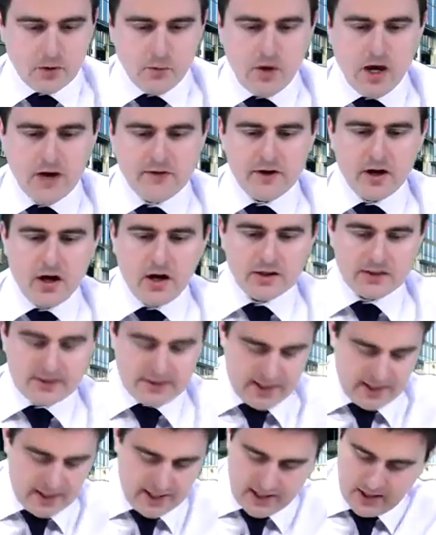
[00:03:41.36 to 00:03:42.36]
We have an
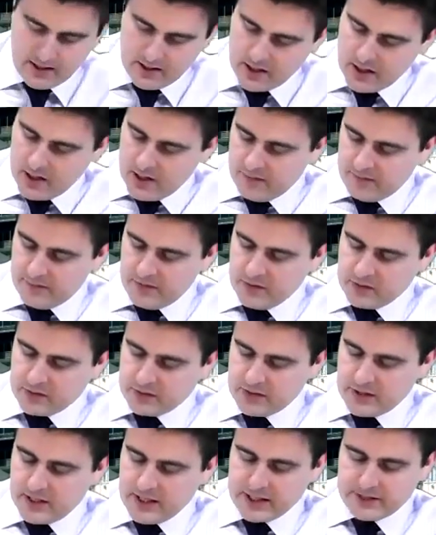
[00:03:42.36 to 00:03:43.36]
answer here. If you look
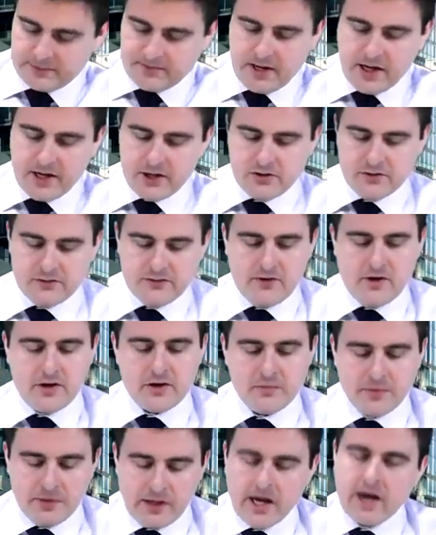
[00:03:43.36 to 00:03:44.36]
on the next page, you'll find
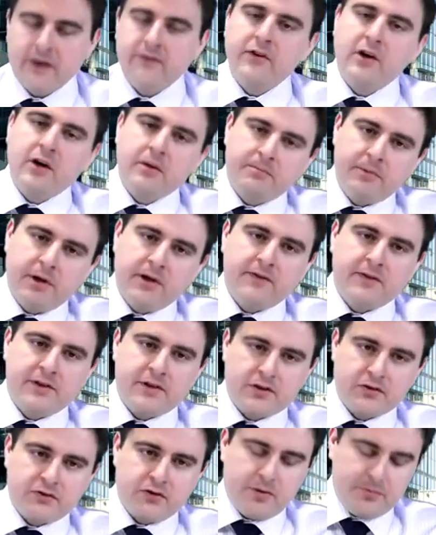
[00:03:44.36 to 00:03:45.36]
that we have a bit of a
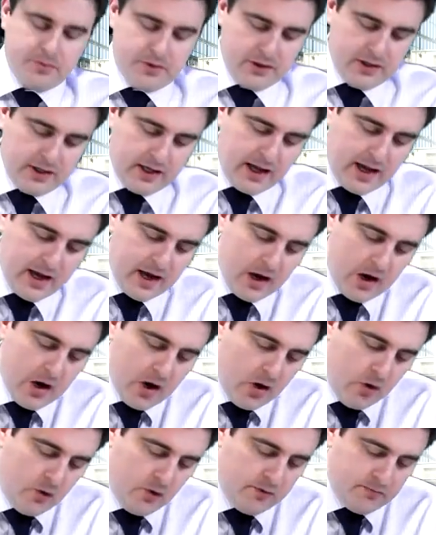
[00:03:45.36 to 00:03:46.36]
description there.
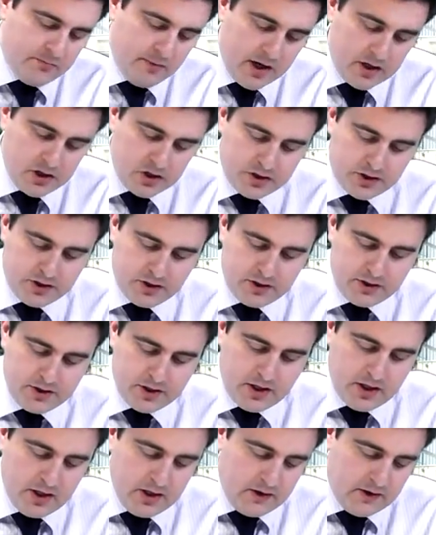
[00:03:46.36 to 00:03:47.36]
We've mentioned
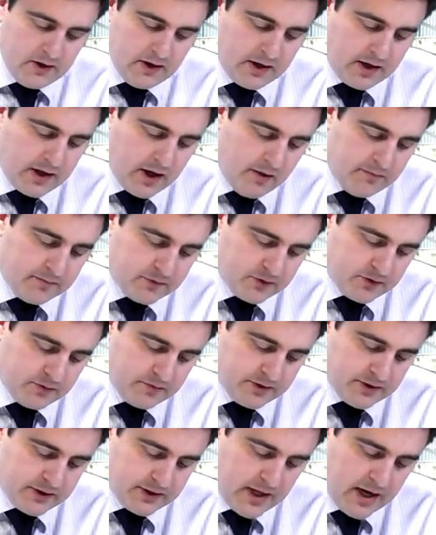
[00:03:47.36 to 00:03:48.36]
that it comes
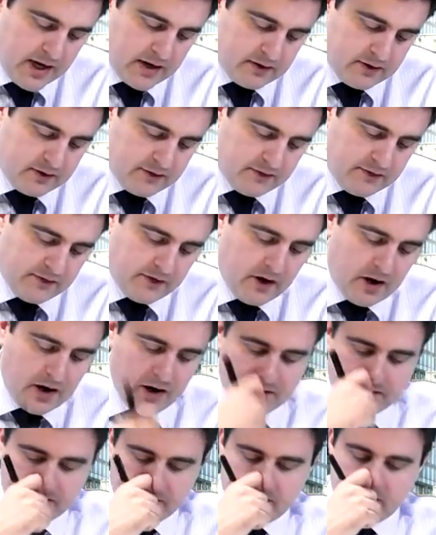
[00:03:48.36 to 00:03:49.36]
from Standard
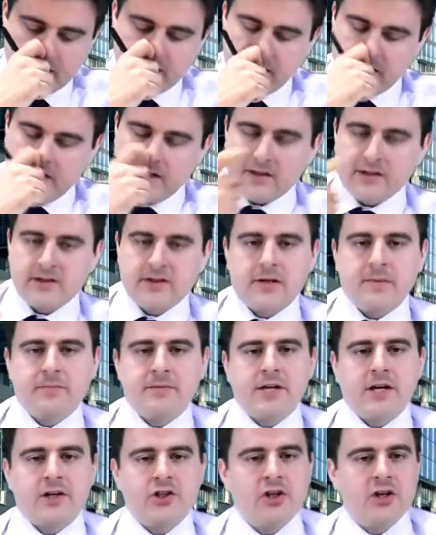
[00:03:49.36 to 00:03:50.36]
5, and then in
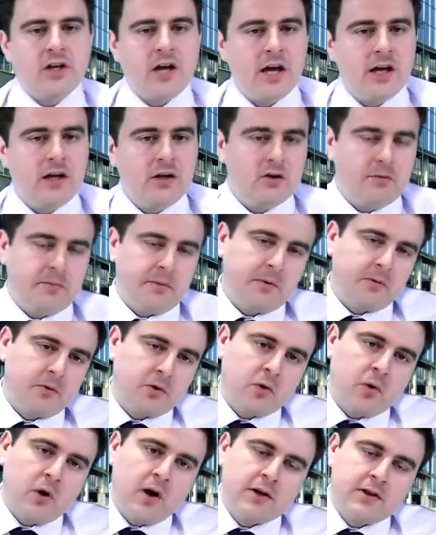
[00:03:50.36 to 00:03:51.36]
subsection A, you'll not be
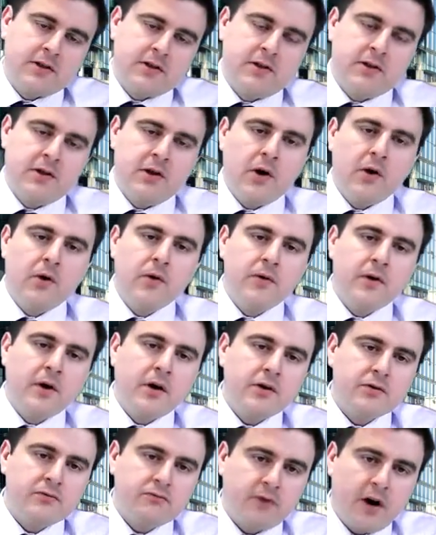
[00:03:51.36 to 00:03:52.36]
required to know
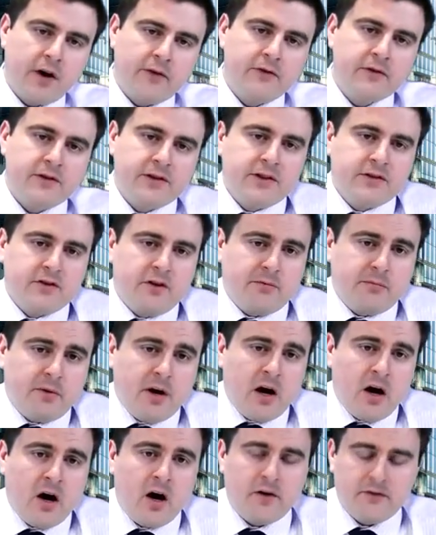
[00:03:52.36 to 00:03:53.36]
those references off
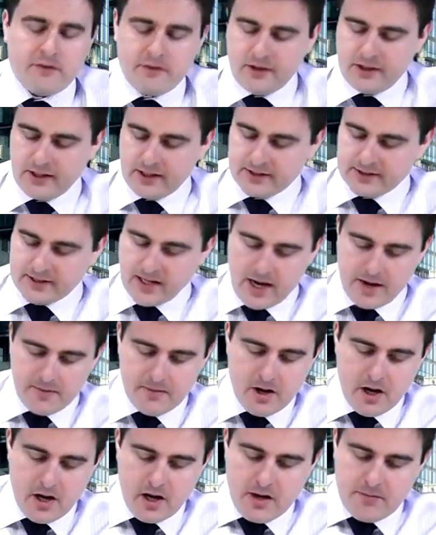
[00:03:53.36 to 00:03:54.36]
by heart for the
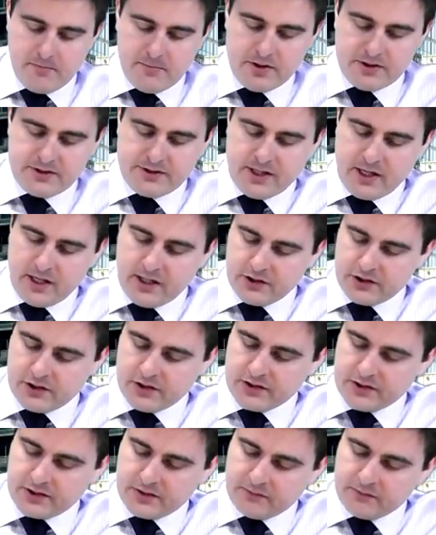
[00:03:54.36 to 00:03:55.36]
exam, but it's
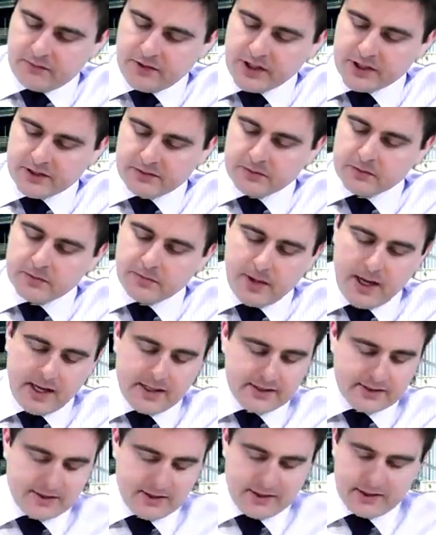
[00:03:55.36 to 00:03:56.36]
diligence and reasonable
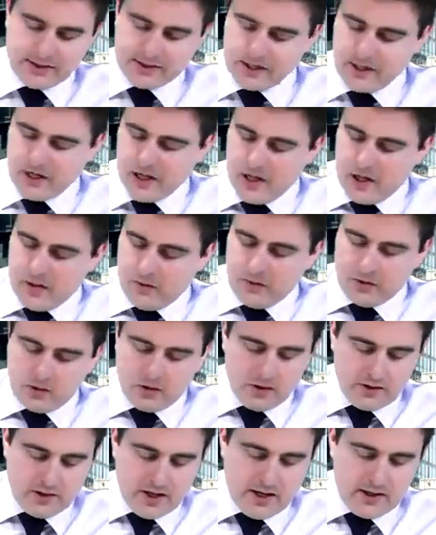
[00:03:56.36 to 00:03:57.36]
basis. We've
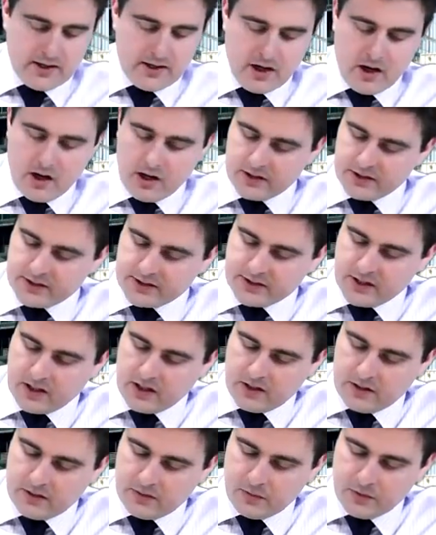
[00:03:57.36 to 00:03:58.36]
got there the
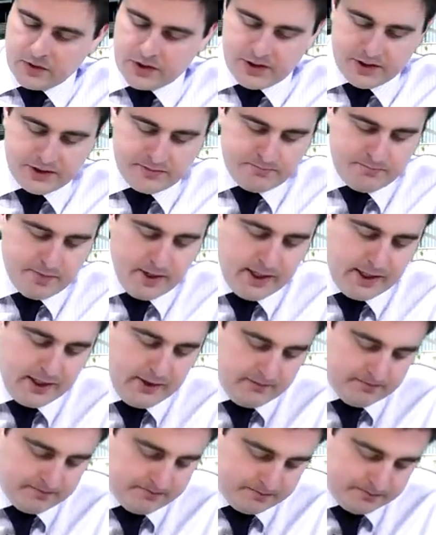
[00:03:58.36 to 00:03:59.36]
answer, which is
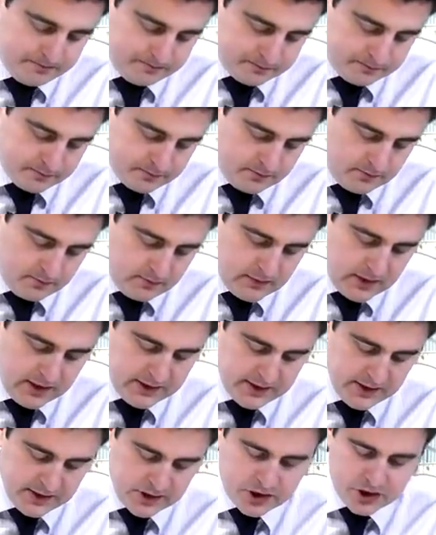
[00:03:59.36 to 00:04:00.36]
B.
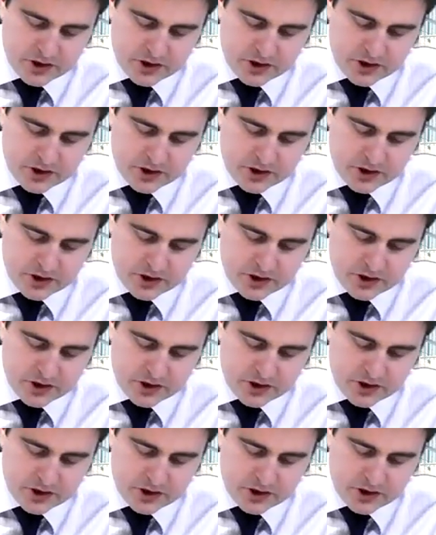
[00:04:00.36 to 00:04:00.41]
It says